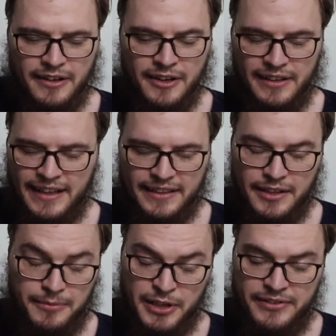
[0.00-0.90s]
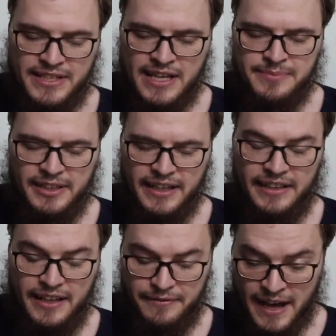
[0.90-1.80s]
or like the previous husband
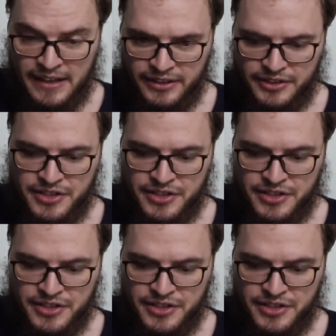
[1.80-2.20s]
and the father.